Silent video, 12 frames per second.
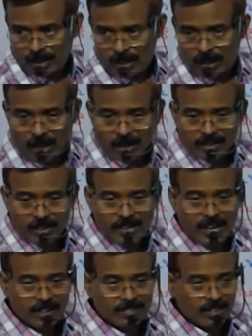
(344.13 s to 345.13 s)
Dark
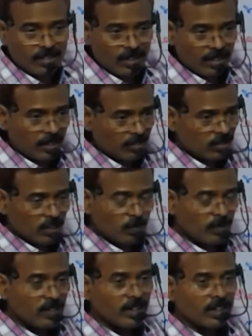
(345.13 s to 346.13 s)
reaction, that doesn't
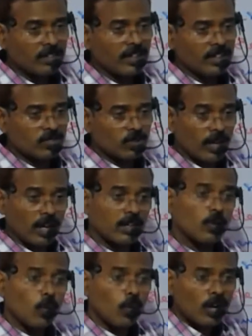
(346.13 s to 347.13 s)
mean that they should
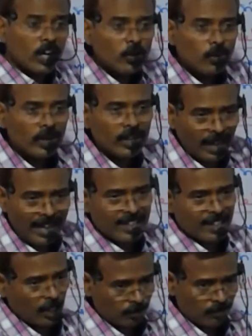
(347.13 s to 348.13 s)
occur only during
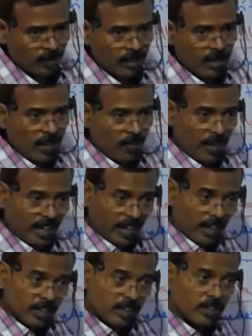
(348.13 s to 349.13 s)
night time. They
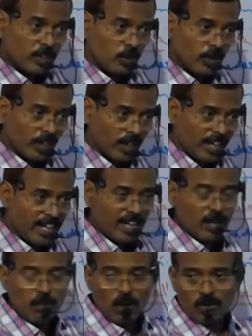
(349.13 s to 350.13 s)
can occur during
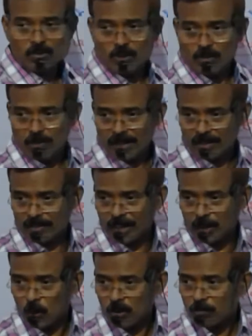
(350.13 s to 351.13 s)
daytime also, but
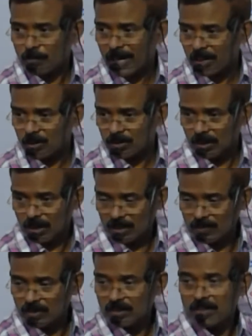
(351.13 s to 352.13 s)
they don't make use
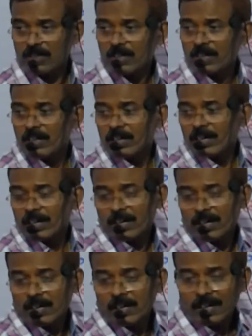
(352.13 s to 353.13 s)
of
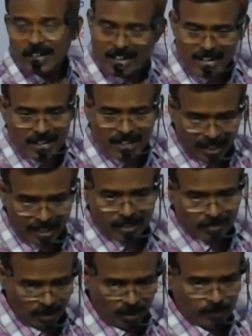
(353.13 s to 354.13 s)
radiant
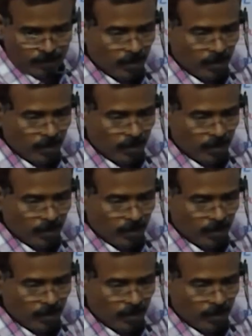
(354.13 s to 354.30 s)
energy.